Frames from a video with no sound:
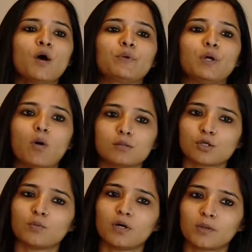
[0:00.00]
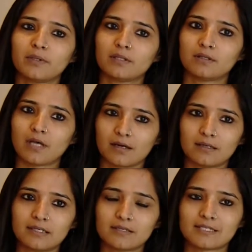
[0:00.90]
We also work with young
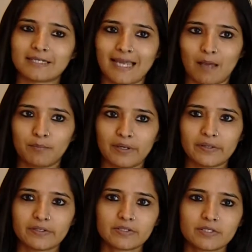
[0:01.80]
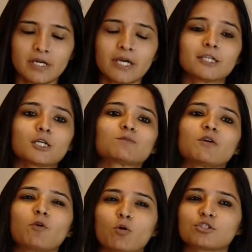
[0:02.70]
leaders and campaigners in terms
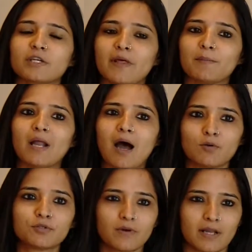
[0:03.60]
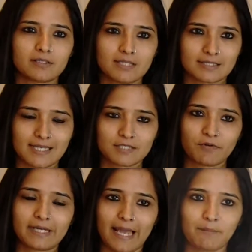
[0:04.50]
of coaching them on how to run a
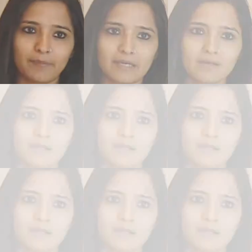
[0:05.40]
successful campaign.